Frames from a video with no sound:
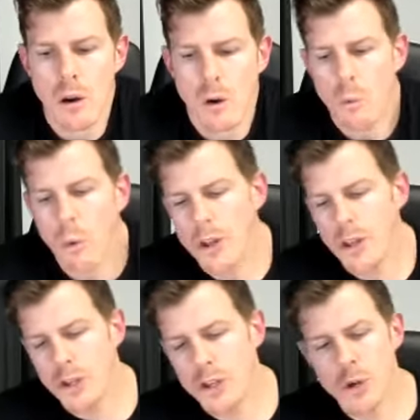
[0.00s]
What are
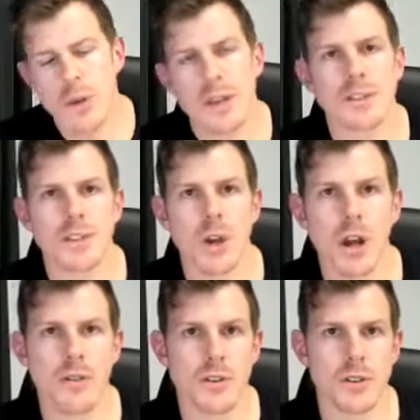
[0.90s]
you doing inside
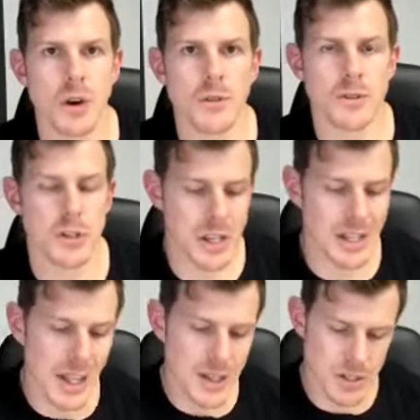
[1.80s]
of yourself to
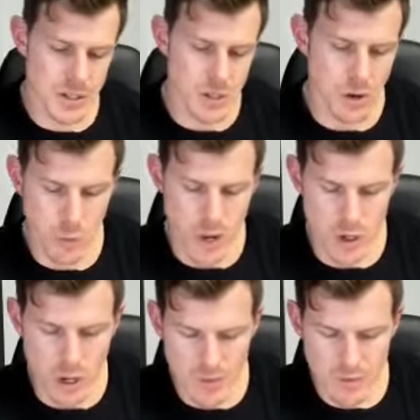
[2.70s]
neglect yourself where you're
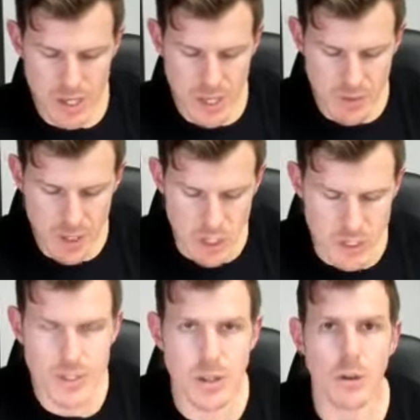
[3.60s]
not even giving
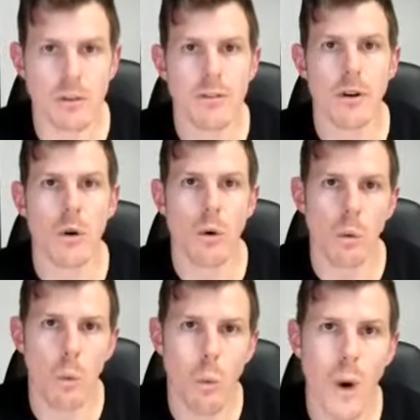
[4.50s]
yourself
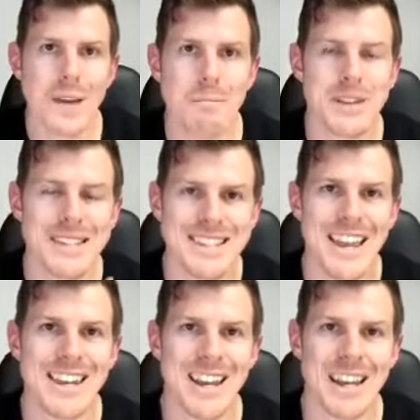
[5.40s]

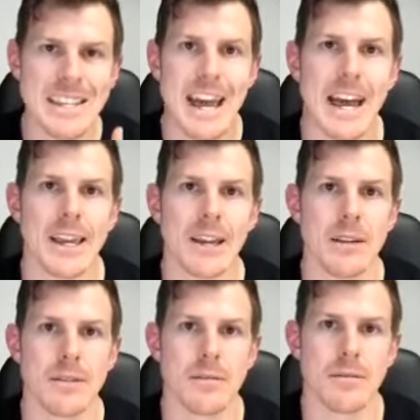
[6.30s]
1% a day?
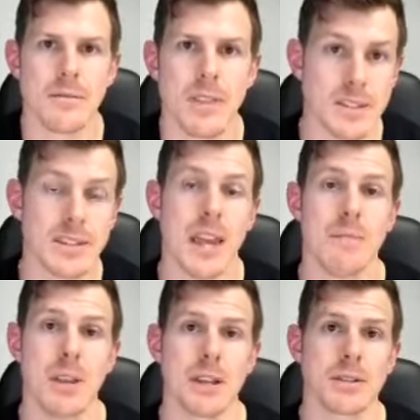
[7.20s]
That's 10
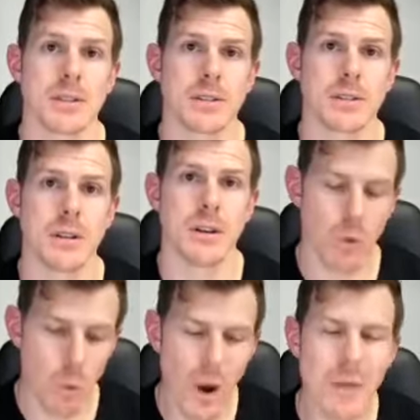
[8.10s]
minutes.
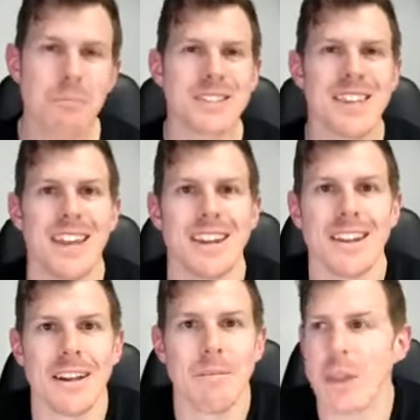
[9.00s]
1%.
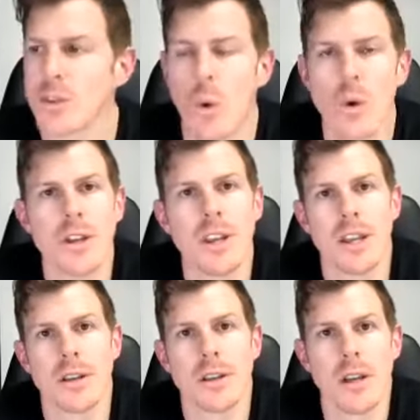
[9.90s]
That's all you need.